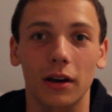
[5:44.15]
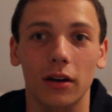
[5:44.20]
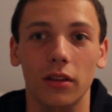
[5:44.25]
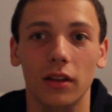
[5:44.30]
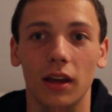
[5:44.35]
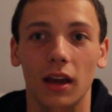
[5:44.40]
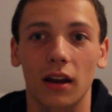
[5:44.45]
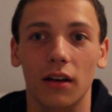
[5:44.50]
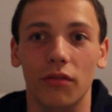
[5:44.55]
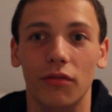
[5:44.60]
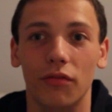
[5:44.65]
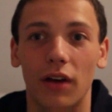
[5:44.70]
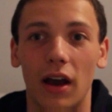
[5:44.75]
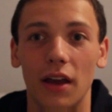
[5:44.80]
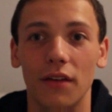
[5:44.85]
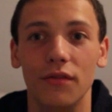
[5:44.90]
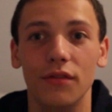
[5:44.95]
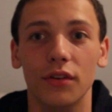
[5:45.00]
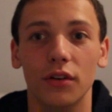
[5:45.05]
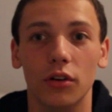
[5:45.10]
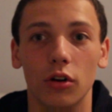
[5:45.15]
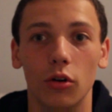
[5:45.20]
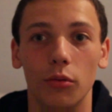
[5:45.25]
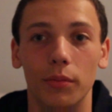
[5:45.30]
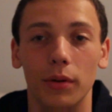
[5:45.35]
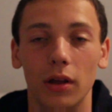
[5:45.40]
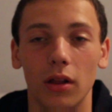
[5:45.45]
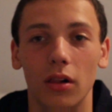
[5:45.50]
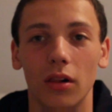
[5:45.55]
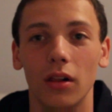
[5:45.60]
I only had a €5
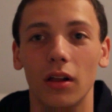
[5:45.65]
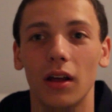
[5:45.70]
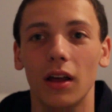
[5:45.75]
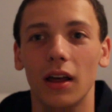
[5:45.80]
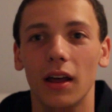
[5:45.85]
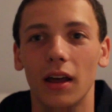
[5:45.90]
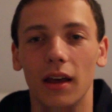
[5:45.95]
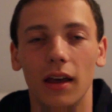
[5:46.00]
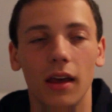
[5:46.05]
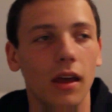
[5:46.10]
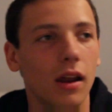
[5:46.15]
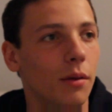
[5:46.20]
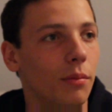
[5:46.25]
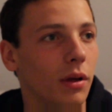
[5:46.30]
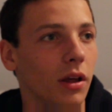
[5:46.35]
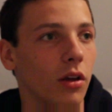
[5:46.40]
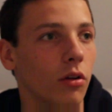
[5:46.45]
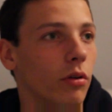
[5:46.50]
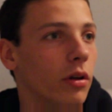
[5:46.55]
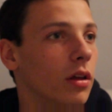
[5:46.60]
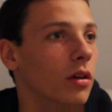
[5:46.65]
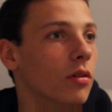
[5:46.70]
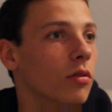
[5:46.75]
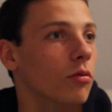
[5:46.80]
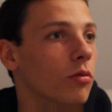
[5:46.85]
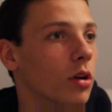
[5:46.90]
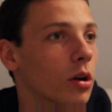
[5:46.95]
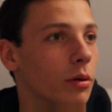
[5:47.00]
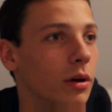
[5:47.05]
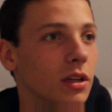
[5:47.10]
bill, and I'm like, great,
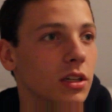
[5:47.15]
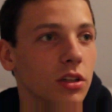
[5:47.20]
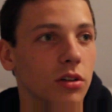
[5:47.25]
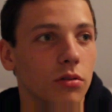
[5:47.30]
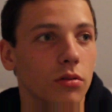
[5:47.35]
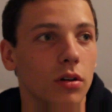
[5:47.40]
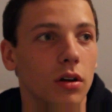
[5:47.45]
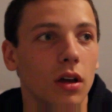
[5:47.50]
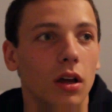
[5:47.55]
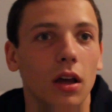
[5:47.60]
what do I do?